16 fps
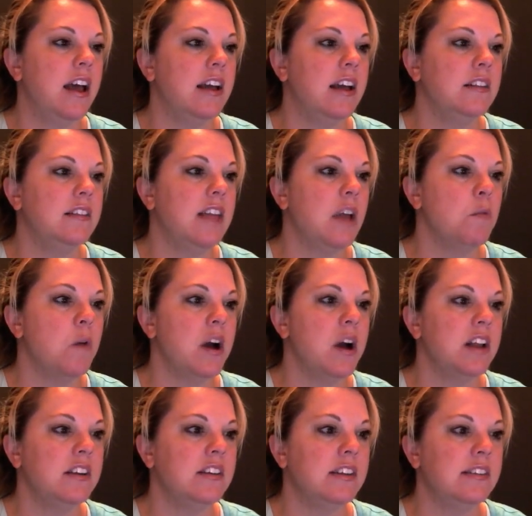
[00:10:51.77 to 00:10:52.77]
they
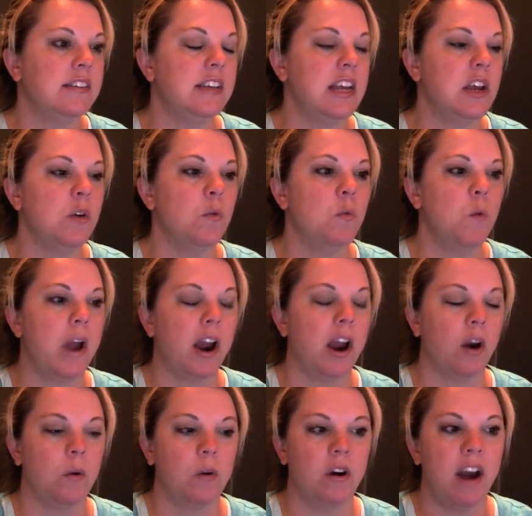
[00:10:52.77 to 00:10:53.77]
want to see
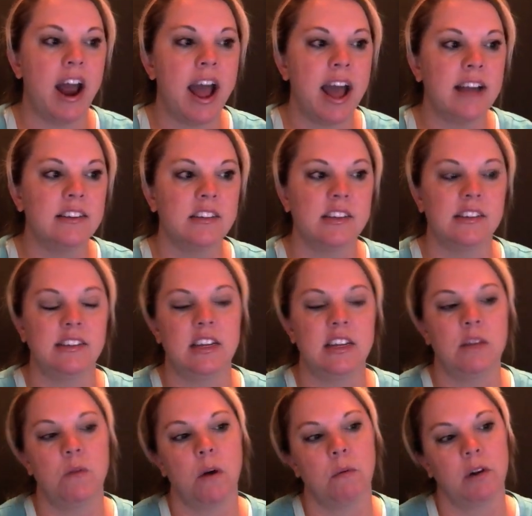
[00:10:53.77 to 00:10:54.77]
where we're at, to see
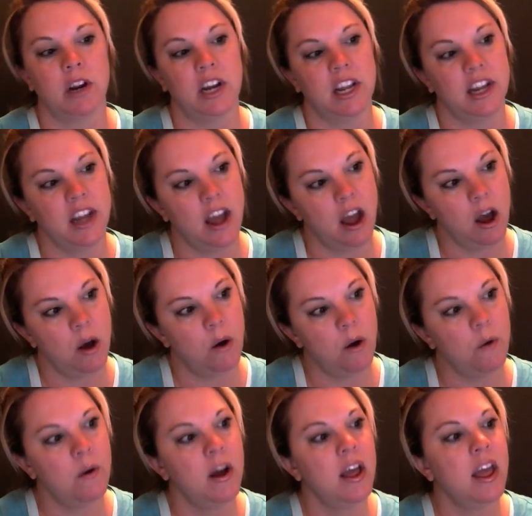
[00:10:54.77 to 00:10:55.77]
where we're going to
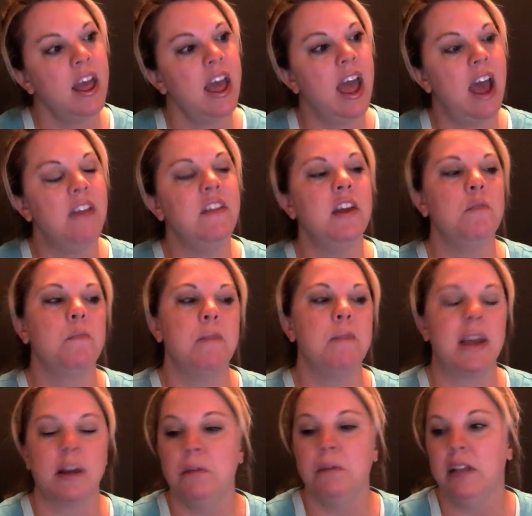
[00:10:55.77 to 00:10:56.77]
go, and then
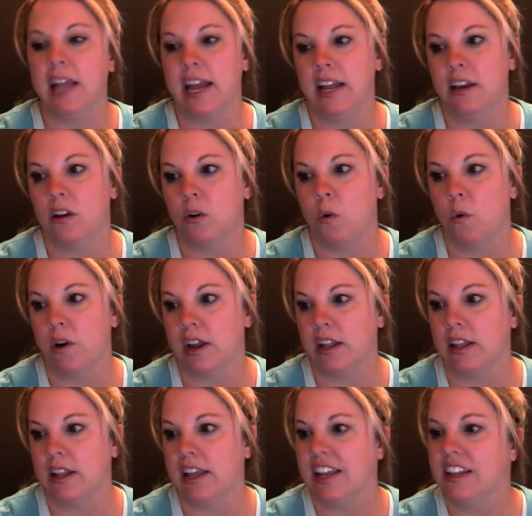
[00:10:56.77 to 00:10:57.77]
make a plan
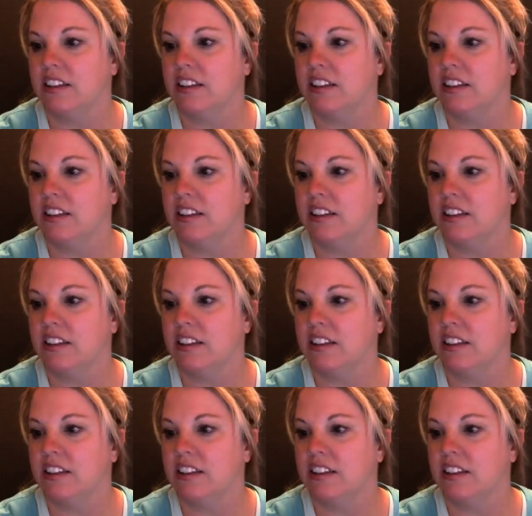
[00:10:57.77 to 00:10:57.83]
accordingly.